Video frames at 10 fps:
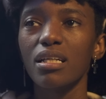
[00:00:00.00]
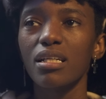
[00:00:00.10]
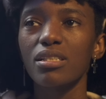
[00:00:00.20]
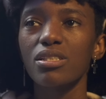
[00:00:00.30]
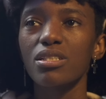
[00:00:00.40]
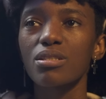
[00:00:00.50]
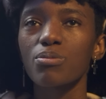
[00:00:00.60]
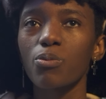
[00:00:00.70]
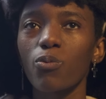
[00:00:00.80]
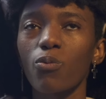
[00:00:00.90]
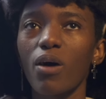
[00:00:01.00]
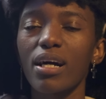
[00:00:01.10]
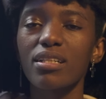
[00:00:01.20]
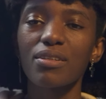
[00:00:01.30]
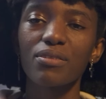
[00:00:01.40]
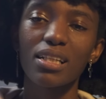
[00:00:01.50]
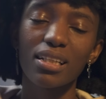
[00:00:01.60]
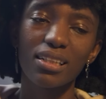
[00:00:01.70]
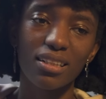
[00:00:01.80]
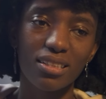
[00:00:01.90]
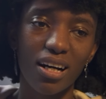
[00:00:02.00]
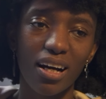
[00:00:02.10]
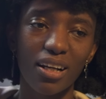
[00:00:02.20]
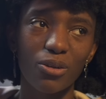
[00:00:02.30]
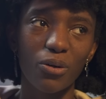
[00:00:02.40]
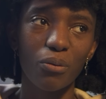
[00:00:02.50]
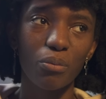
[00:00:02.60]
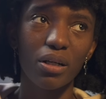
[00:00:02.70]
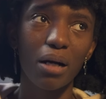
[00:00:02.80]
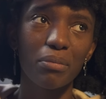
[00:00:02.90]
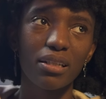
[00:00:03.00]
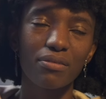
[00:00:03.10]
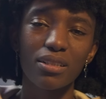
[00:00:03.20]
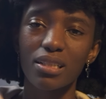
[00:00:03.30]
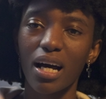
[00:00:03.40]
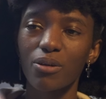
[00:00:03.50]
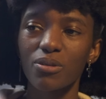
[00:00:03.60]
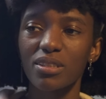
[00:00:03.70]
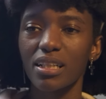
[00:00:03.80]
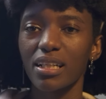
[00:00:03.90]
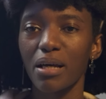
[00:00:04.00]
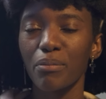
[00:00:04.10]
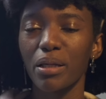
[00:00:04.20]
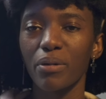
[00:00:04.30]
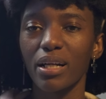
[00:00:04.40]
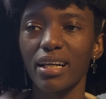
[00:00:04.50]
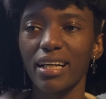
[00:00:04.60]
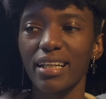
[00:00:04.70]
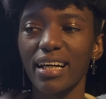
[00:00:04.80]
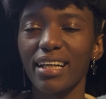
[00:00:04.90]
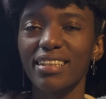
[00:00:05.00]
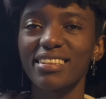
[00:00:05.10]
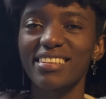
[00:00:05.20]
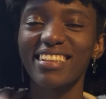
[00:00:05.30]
it's just why does everything need a title? But I mean, if the title is gonna get me money, I guess.